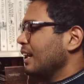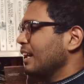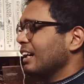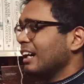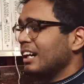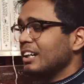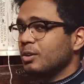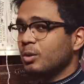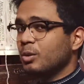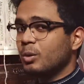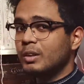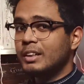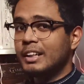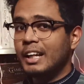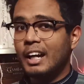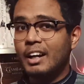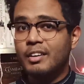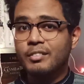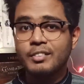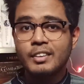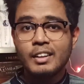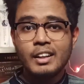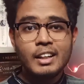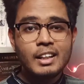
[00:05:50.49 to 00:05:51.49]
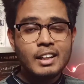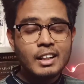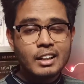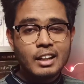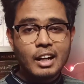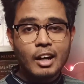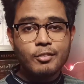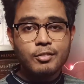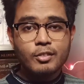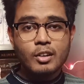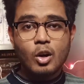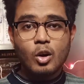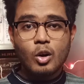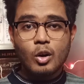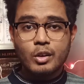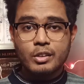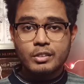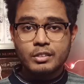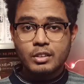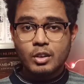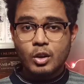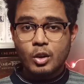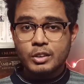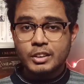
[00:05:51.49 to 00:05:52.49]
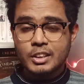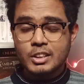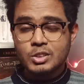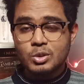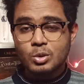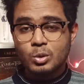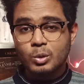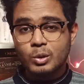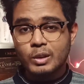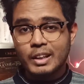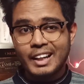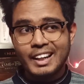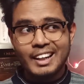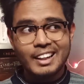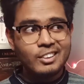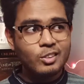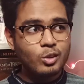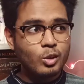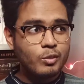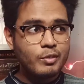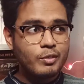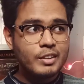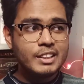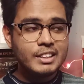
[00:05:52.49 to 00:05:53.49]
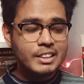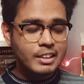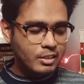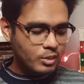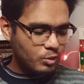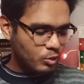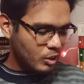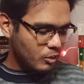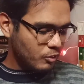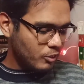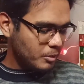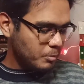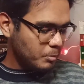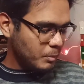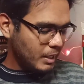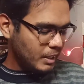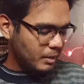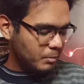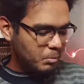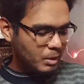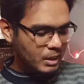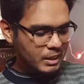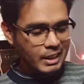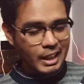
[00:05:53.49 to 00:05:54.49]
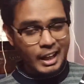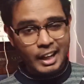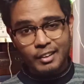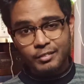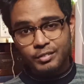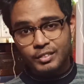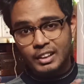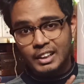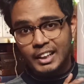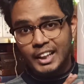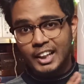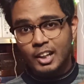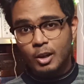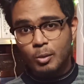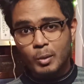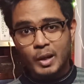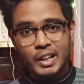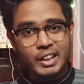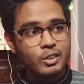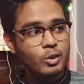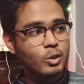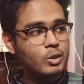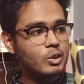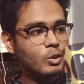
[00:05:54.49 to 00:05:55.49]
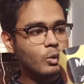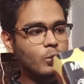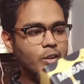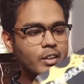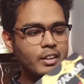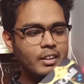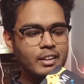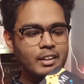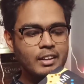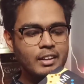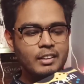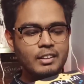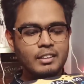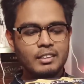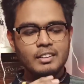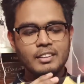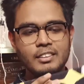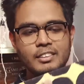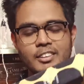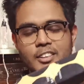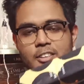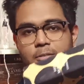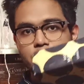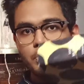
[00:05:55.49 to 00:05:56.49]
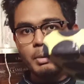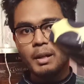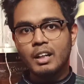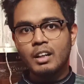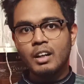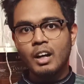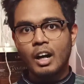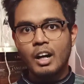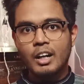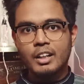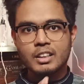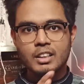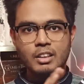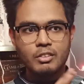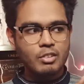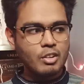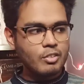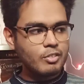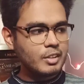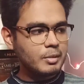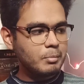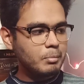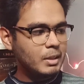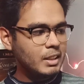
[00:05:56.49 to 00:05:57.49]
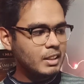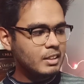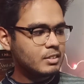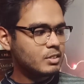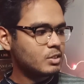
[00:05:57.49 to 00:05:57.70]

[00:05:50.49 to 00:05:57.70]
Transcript: I don't have Kafka on the Shore and Norwegian Wood with me, but I have Killing Commendator, this big hardcover with me.